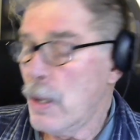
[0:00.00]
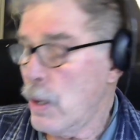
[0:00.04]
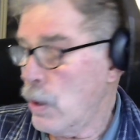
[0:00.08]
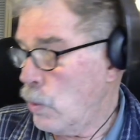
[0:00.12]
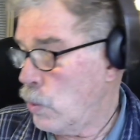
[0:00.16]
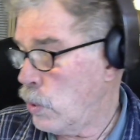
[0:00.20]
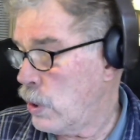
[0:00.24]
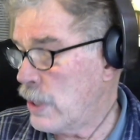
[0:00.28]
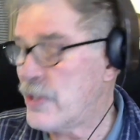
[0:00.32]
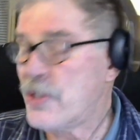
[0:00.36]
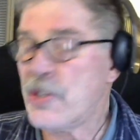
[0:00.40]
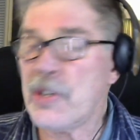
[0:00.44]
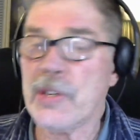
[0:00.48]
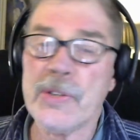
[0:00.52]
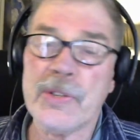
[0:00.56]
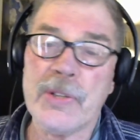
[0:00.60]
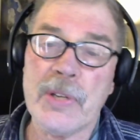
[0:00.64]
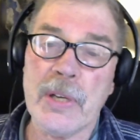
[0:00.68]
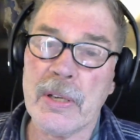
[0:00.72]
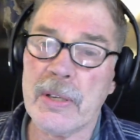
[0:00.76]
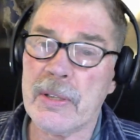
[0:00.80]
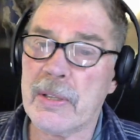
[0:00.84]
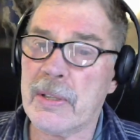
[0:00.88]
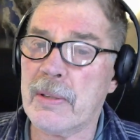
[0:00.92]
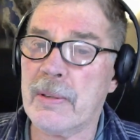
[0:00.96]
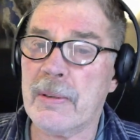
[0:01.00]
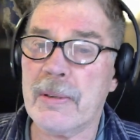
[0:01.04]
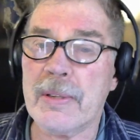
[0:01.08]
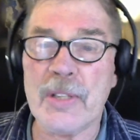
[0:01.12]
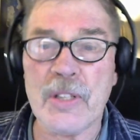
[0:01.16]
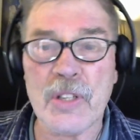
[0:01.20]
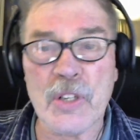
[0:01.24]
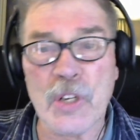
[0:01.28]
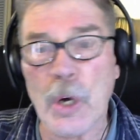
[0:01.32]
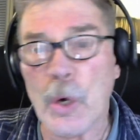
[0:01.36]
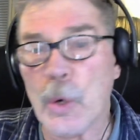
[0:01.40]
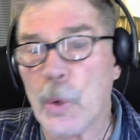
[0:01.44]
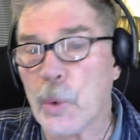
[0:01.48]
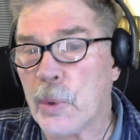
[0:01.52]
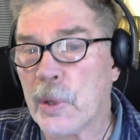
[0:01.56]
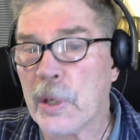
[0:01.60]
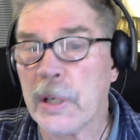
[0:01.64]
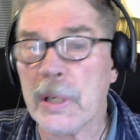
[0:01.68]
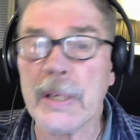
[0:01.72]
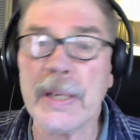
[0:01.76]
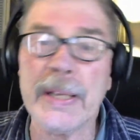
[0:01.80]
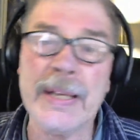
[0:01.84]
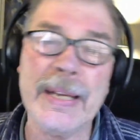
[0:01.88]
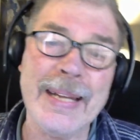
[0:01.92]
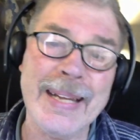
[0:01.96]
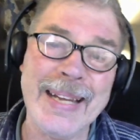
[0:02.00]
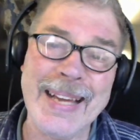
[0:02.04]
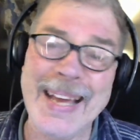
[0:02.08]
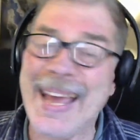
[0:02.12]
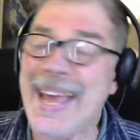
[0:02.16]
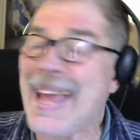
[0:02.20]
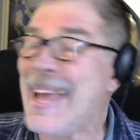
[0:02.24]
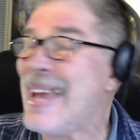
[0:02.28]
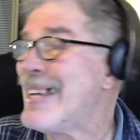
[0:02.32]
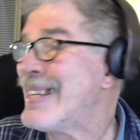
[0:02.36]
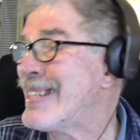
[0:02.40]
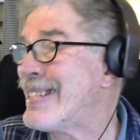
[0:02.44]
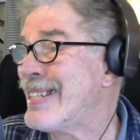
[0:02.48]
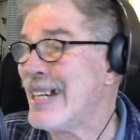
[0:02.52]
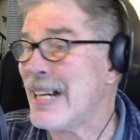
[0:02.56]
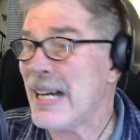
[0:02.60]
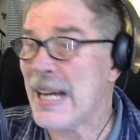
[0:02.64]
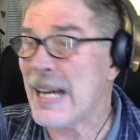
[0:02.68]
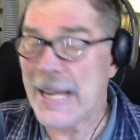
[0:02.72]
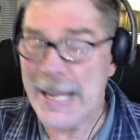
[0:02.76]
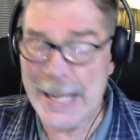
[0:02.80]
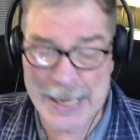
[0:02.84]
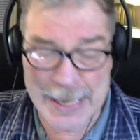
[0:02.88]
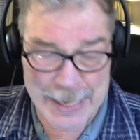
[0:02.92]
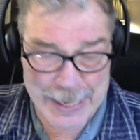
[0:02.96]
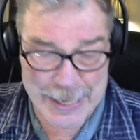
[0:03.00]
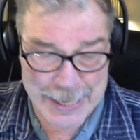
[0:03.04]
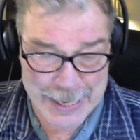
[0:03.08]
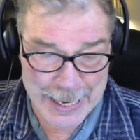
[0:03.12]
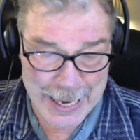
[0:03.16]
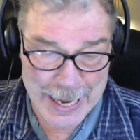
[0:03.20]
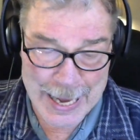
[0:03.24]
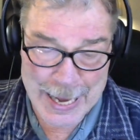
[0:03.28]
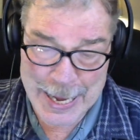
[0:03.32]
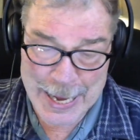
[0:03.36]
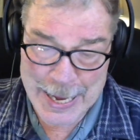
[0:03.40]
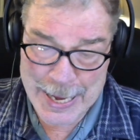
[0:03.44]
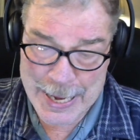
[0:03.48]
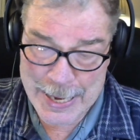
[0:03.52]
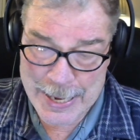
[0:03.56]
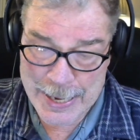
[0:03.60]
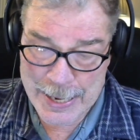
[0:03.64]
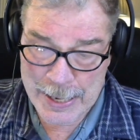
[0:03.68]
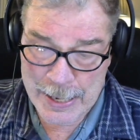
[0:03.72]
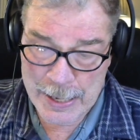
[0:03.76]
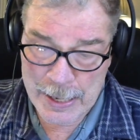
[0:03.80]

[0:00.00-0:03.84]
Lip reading: which is a totally anti-gay